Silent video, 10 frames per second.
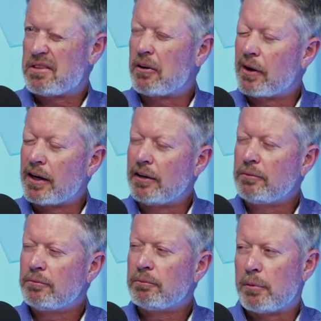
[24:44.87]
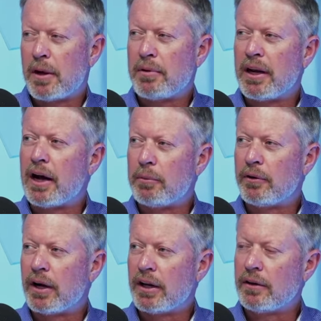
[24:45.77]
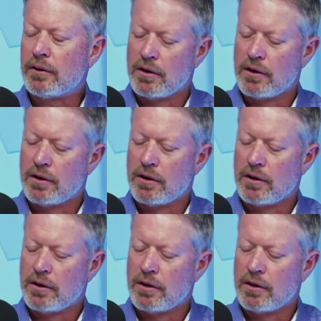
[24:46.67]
they're ready, but maybe not be ready.